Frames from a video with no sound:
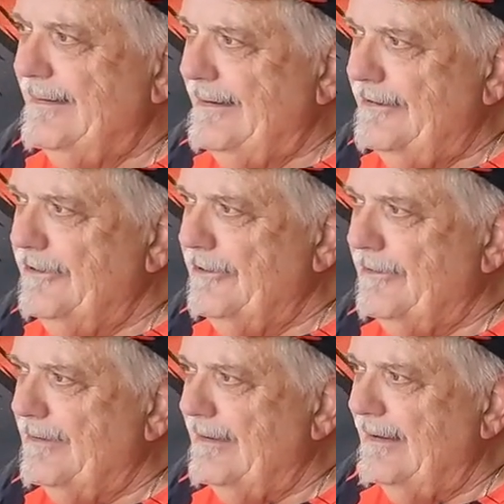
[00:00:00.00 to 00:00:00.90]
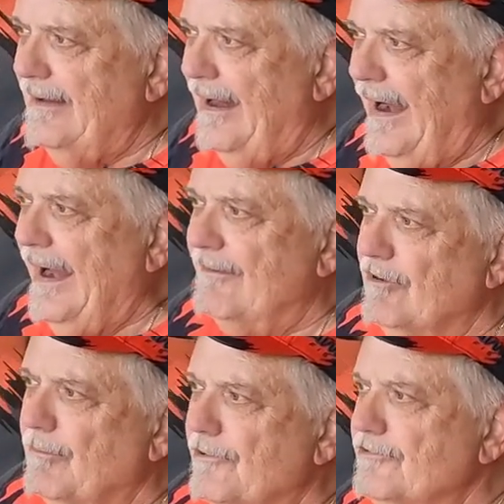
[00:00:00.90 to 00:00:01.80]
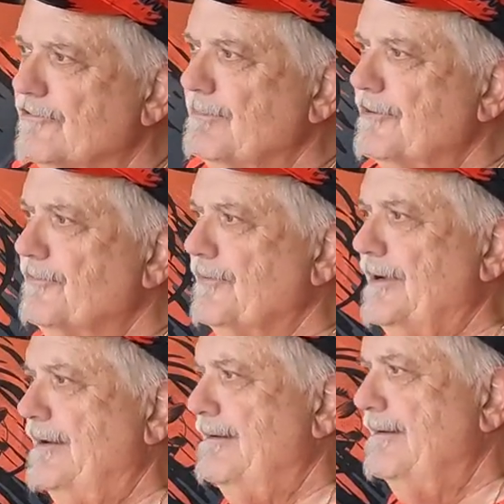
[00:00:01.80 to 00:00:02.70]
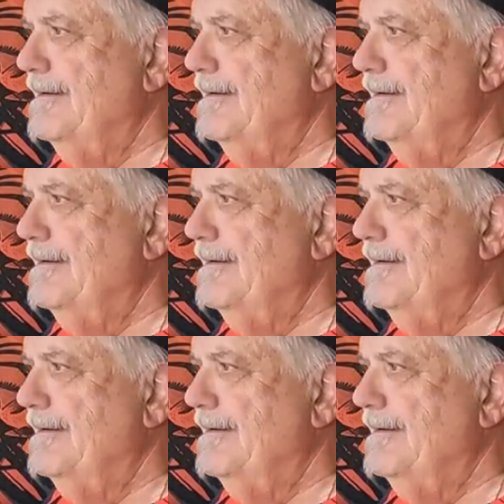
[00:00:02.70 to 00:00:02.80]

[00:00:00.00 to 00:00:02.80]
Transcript: And you know, I have almost as much fun